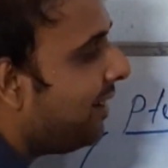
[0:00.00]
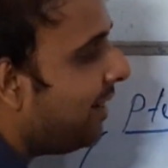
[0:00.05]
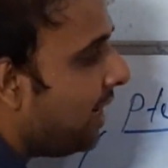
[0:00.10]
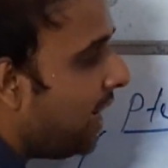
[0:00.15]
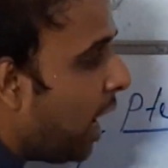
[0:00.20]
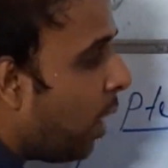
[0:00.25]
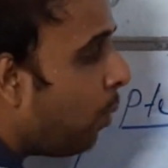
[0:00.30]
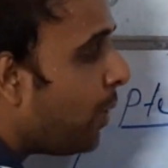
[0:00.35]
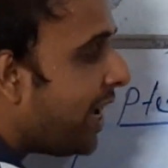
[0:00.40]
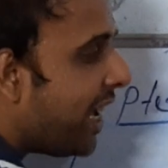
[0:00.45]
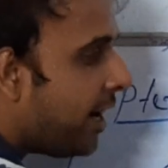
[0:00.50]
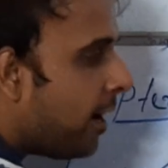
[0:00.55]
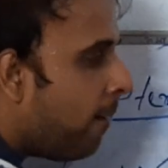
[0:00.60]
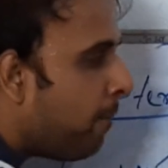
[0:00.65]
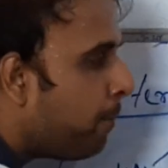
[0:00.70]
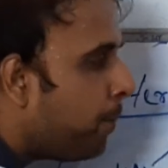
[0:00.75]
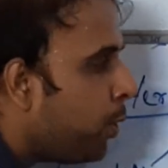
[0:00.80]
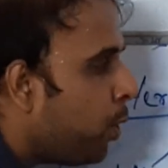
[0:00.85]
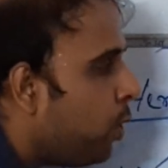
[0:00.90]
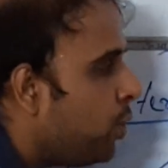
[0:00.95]
Now we are
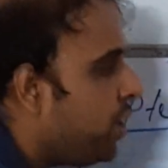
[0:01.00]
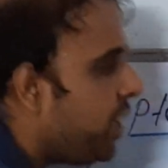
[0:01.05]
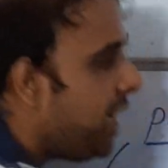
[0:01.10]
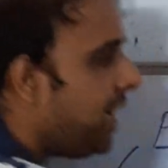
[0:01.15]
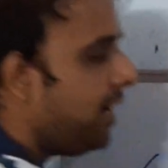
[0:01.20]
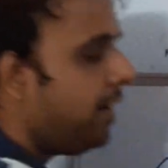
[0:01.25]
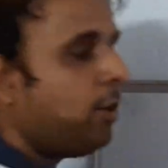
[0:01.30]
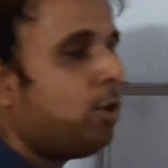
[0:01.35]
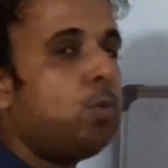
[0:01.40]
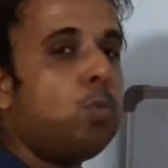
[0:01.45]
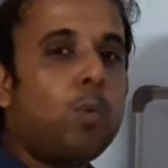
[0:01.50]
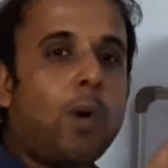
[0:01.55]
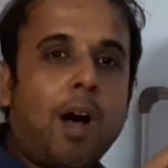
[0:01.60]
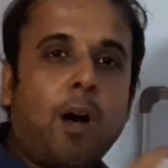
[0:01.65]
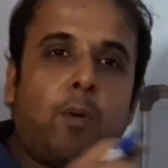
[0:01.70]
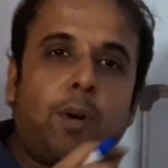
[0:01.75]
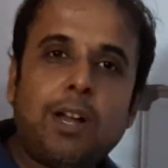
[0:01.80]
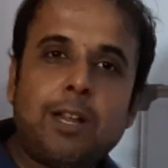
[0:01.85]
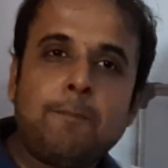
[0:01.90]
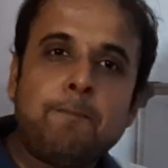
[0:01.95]
approaching to
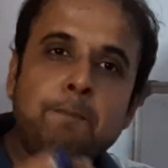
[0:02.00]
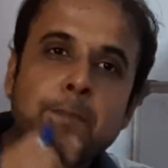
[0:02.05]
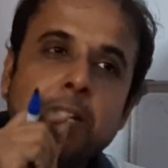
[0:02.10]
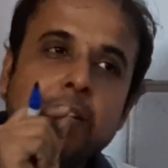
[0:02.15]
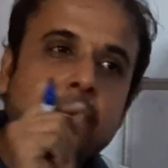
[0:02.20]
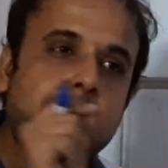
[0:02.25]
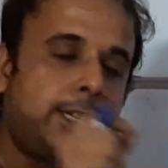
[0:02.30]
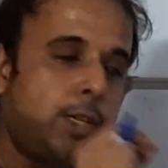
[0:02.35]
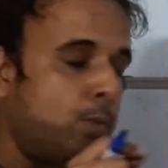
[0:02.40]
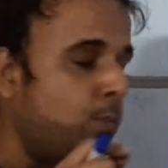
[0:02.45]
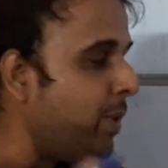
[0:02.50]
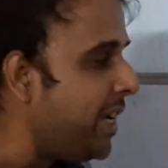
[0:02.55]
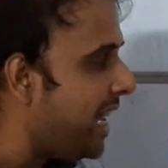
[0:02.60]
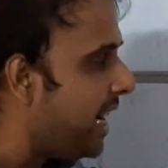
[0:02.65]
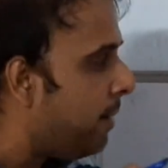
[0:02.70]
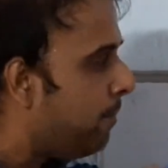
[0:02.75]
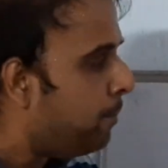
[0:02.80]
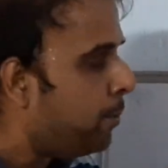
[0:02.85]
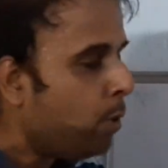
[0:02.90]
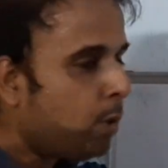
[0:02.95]
our mystery. We
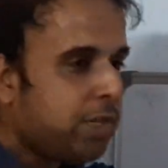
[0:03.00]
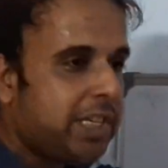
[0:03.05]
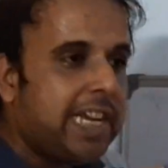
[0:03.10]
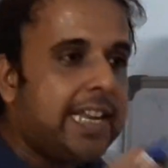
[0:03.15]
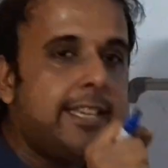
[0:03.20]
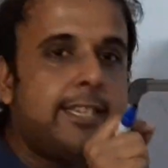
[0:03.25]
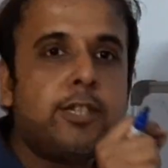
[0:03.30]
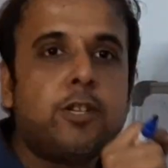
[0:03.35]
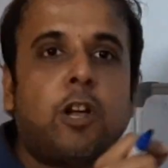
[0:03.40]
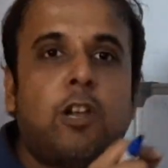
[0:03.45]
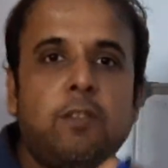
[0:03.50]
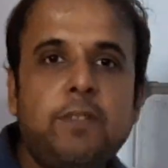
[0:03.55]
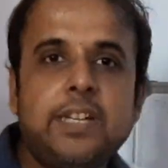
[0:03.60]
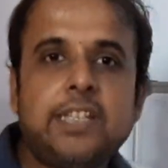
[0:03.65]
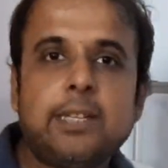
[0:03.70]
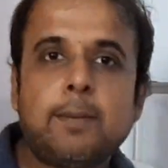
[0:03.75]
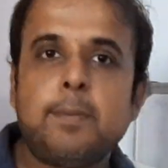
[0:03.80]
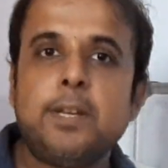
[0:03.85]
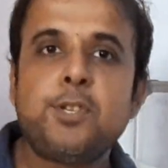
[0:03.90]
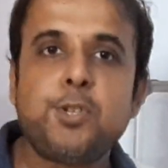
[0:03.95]
are approaching in solving
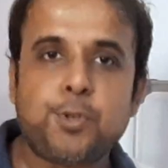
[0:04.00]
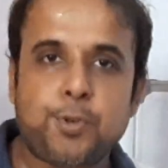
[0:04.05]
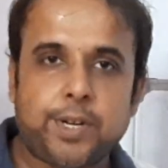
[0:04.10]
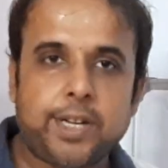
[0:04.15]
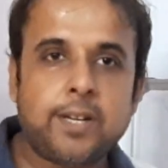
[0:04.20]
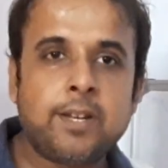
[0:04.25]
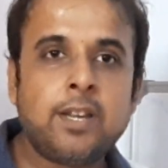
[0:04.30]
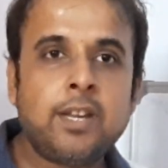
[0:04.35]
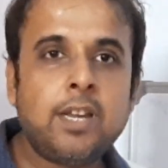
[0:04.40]
the mystery.